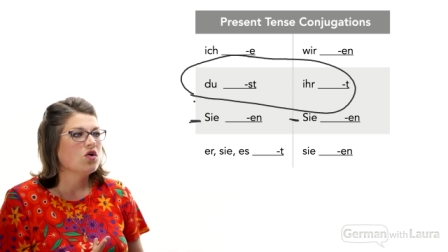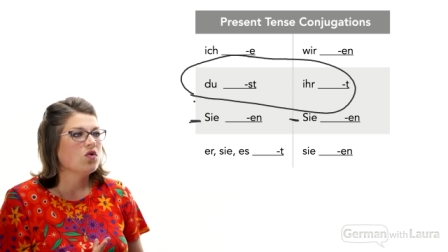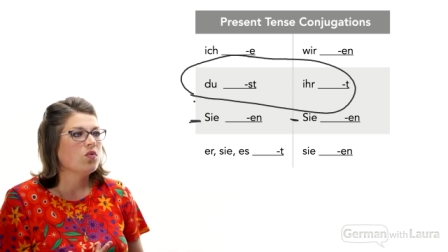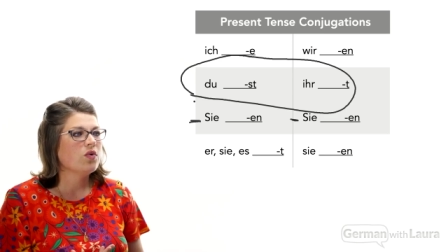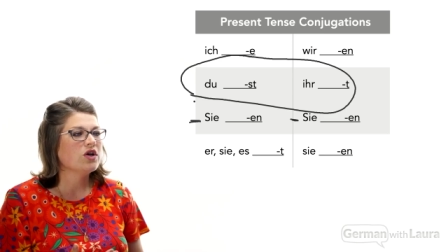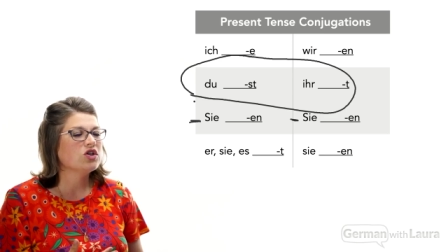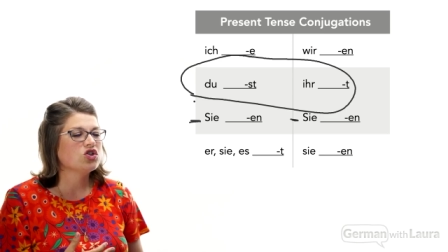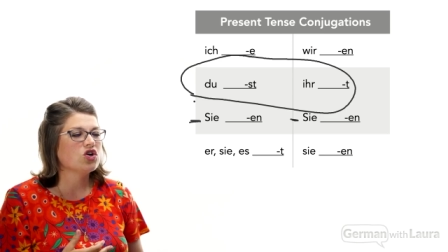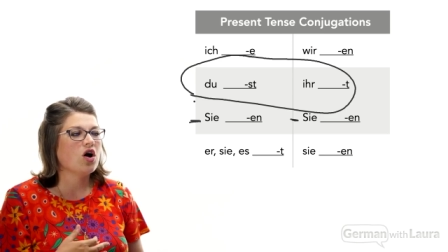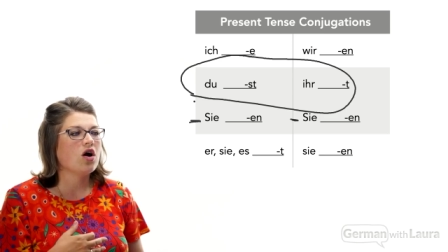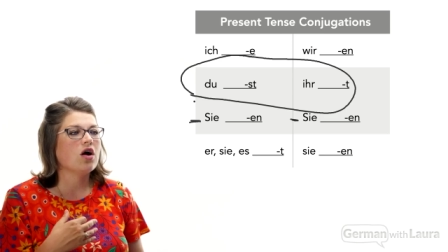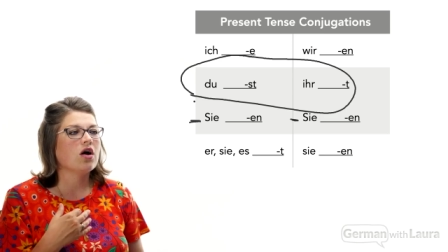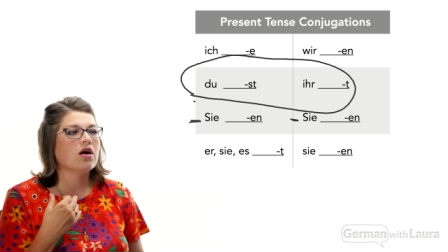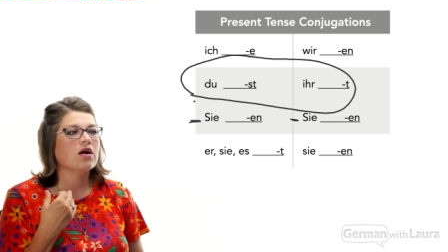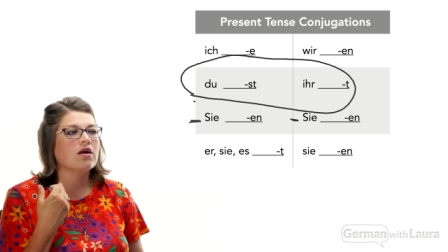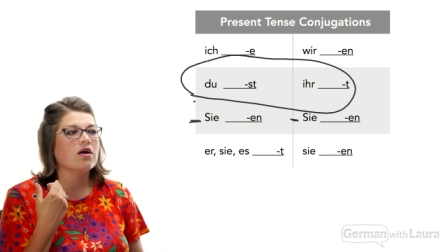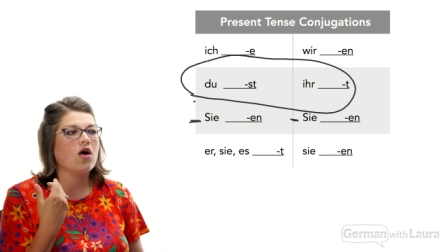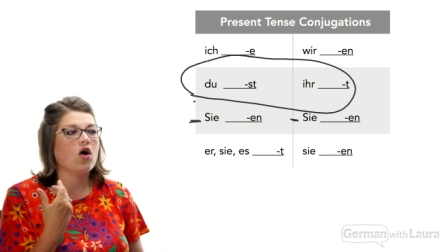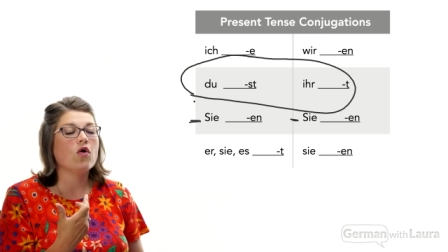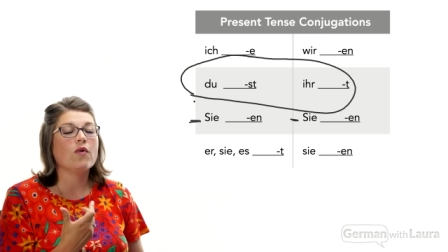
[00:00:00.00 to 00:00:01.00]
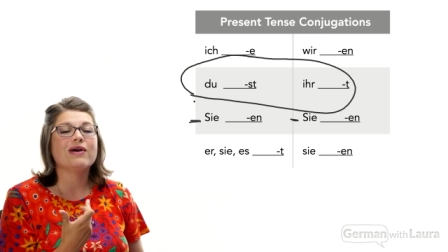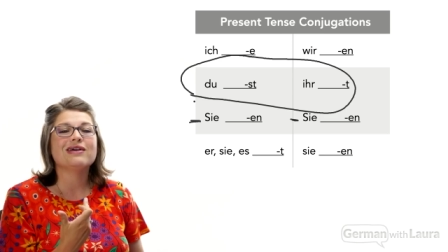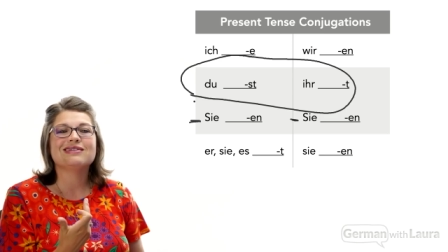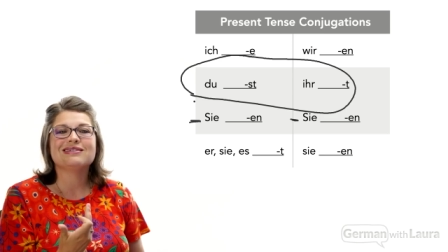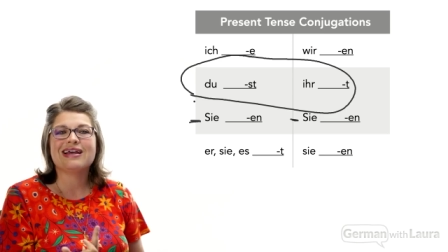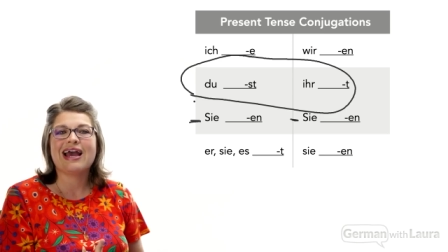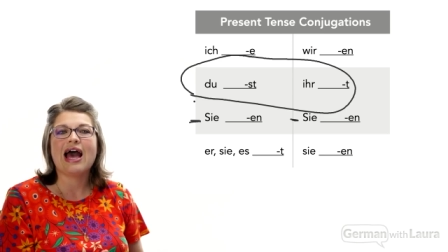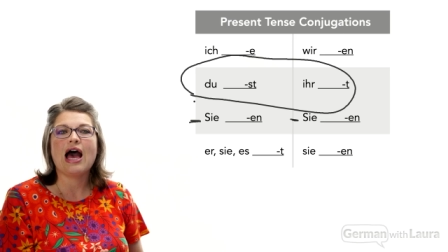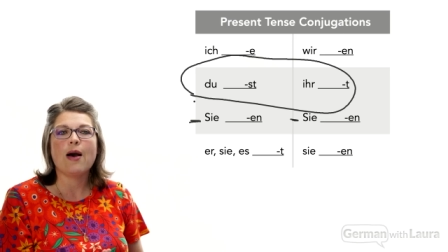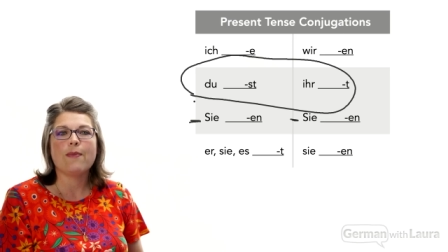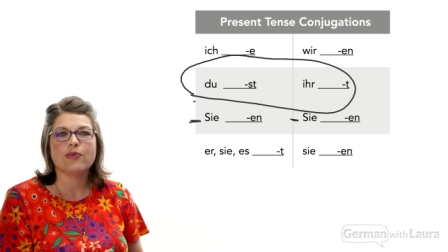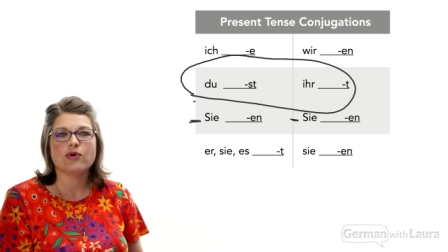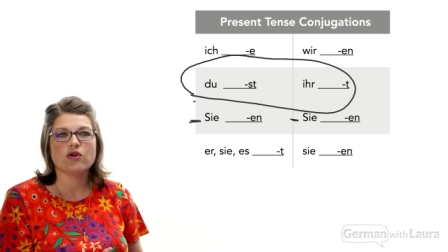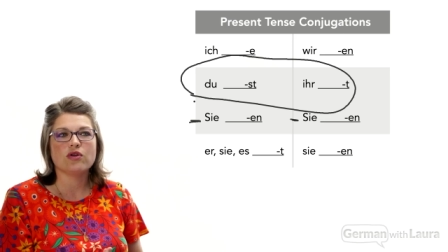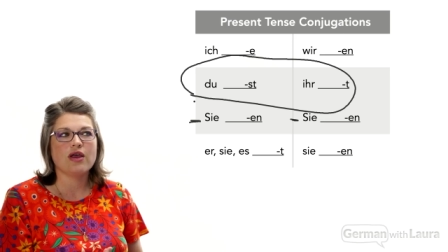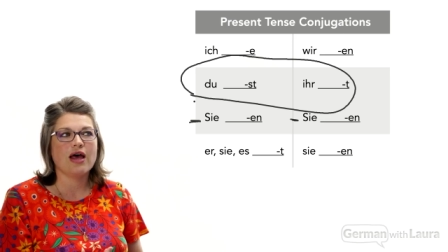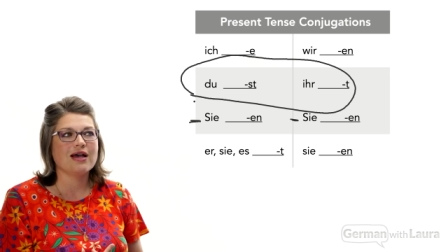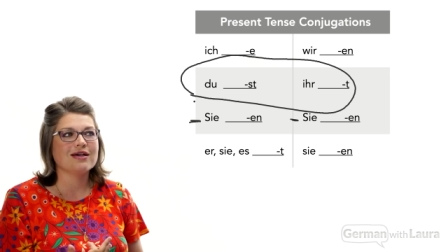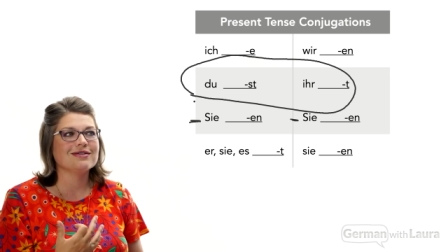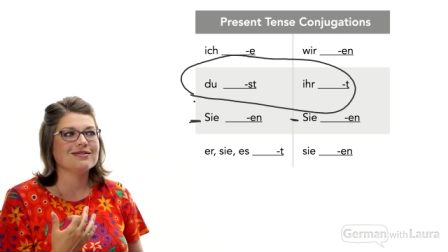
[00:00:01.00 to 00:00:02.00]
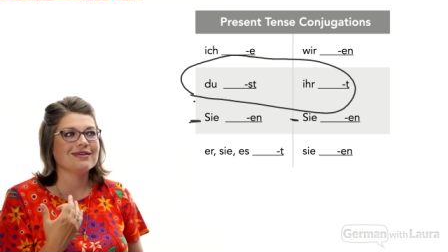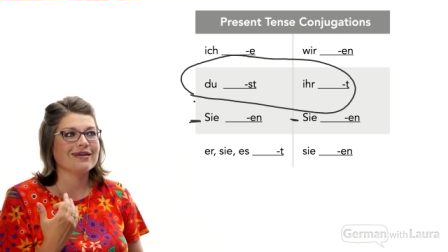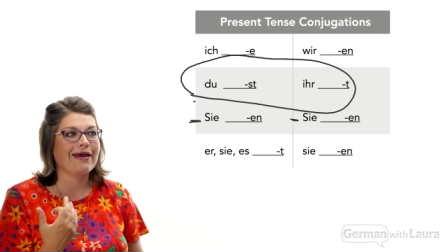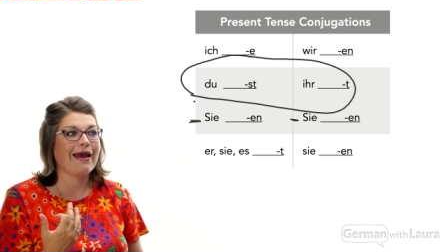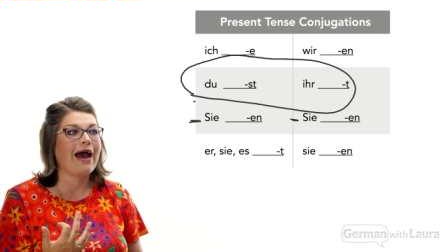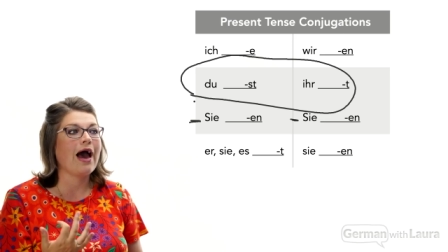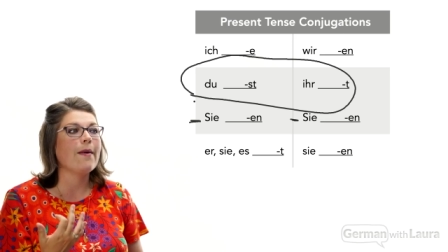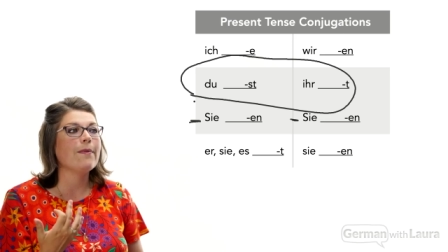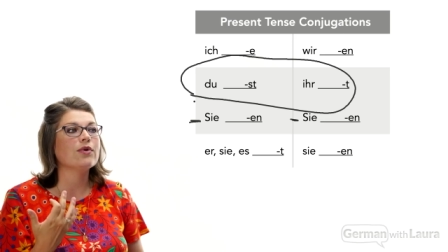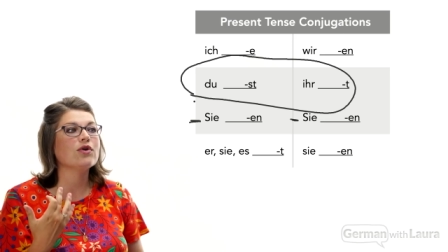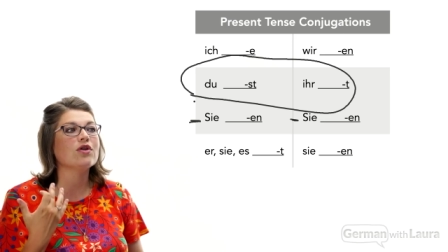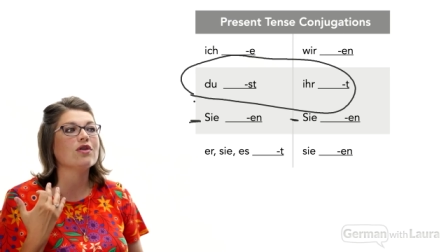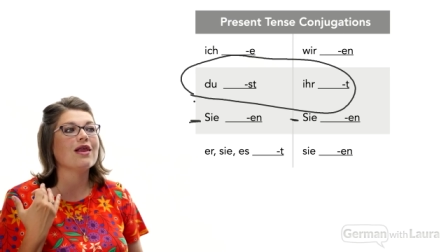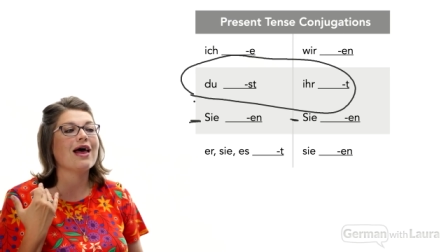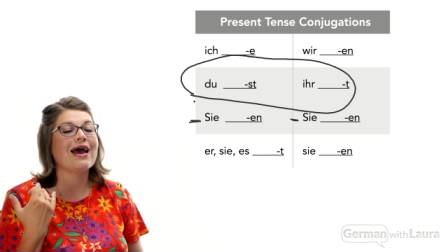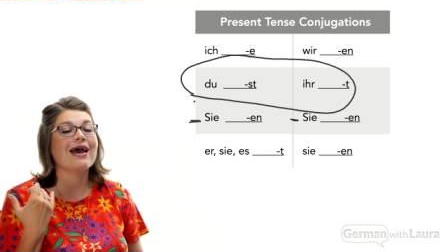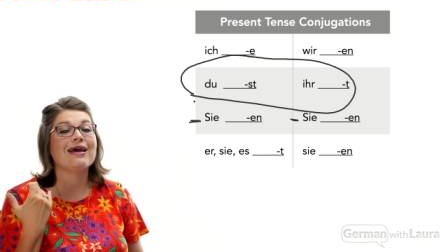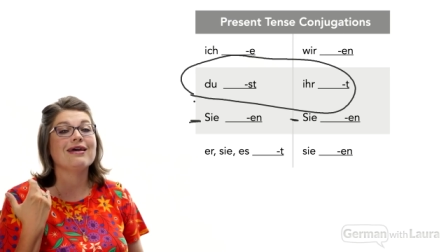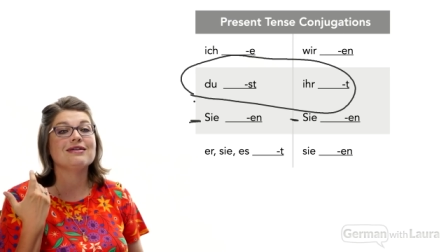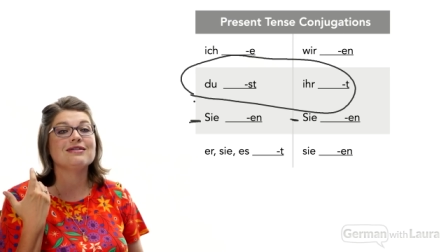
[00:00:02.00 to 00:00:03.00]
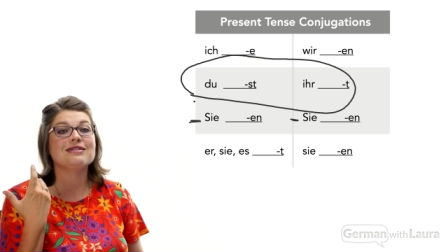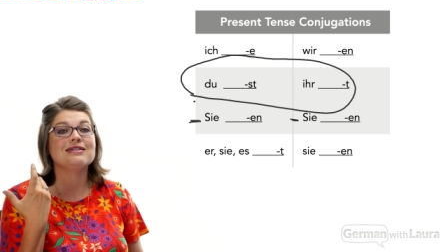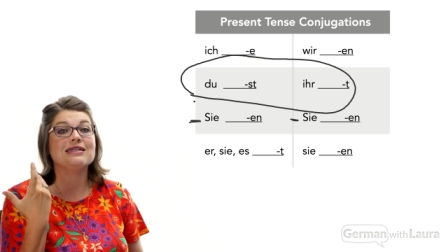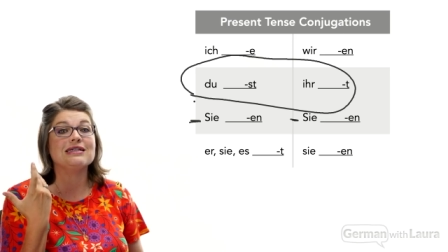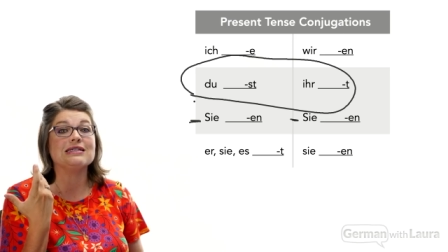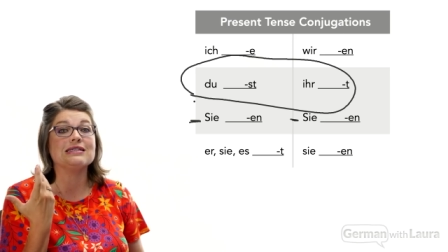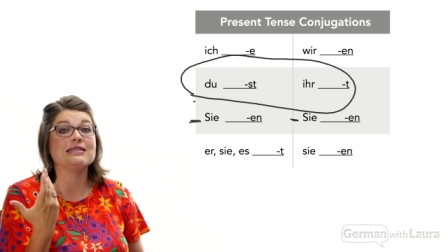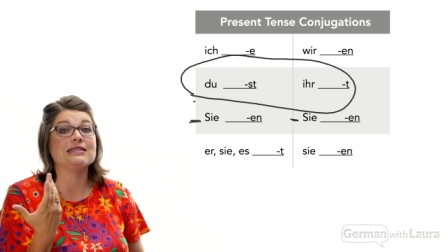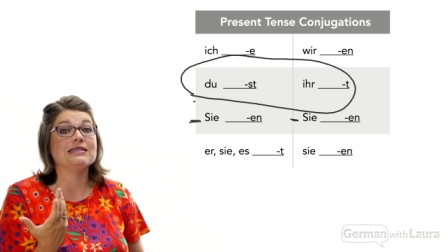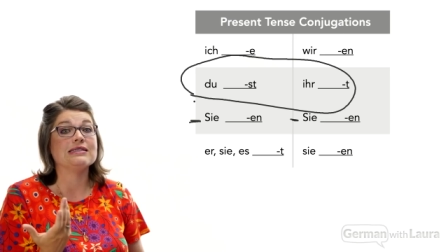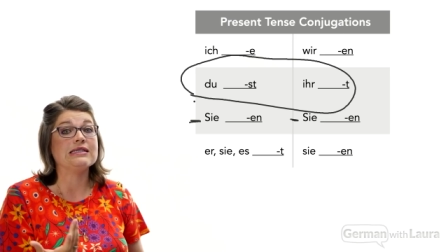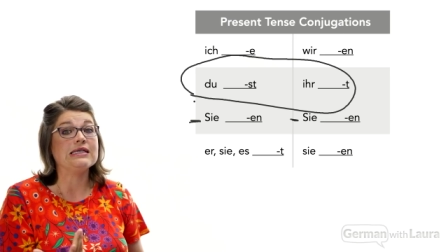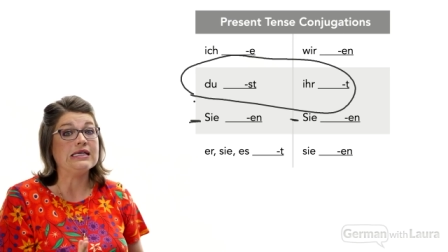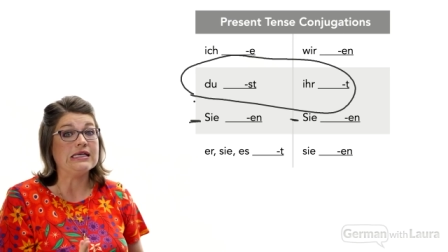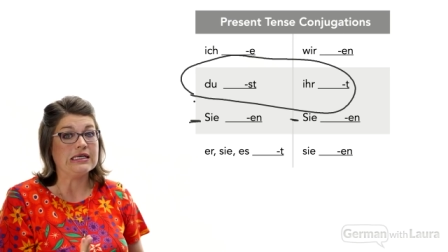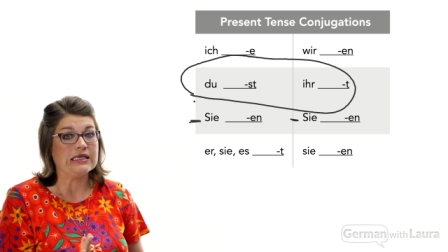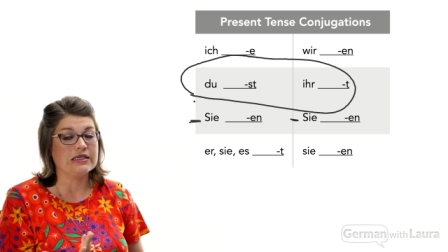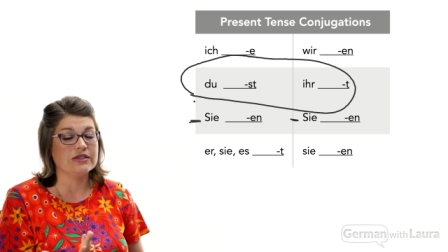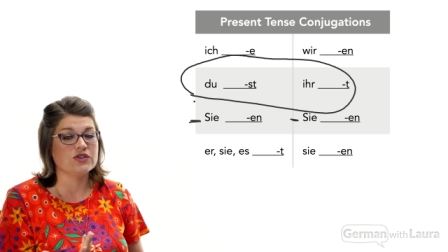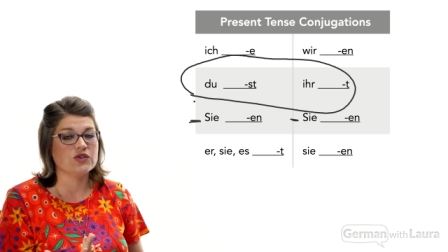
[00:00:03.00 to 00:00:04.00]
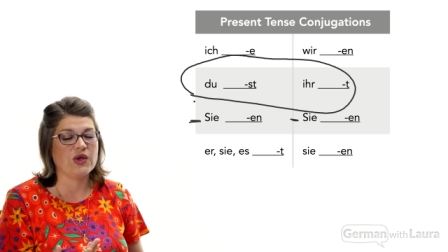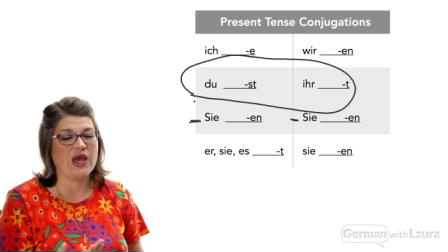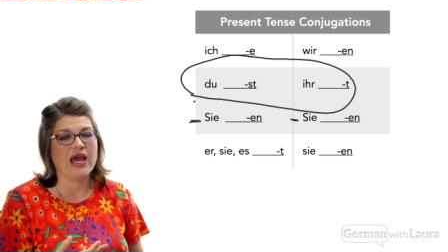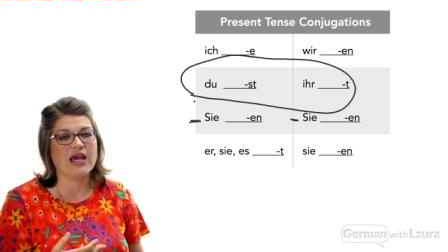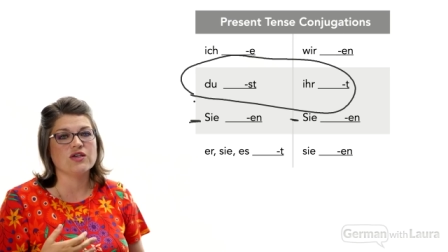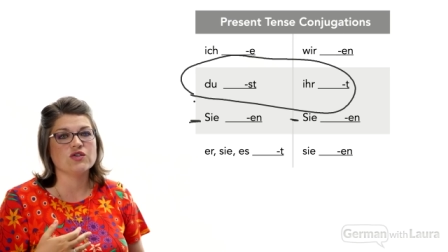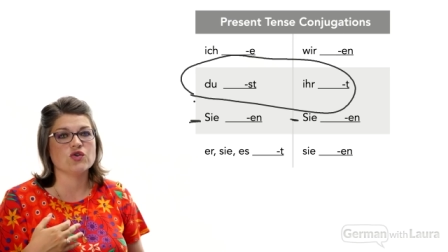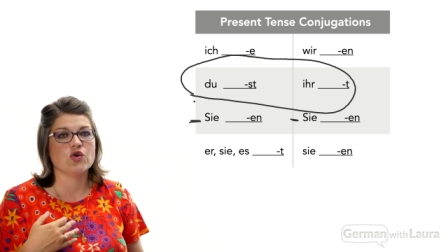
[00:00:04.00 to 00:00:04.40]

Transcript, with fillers: which are always capitalized, the capitalized Z's, okay?